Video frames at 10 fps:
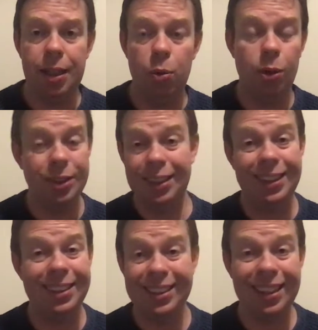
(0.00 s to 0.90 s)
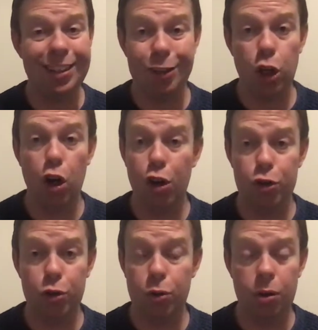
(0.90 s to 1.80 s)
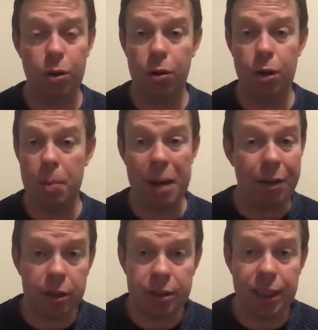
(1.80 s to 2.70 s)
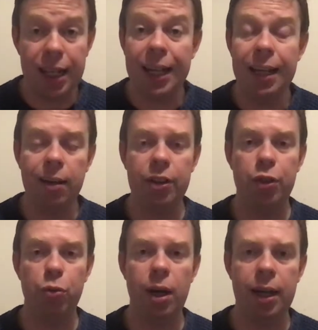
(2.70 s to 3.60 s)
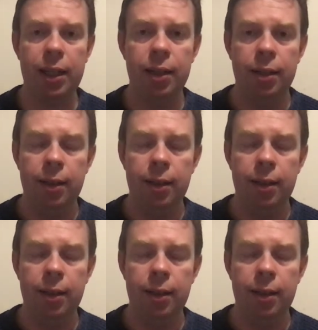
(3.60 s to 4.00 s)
It wasn't considered odd or, or aberrant in any kind of way.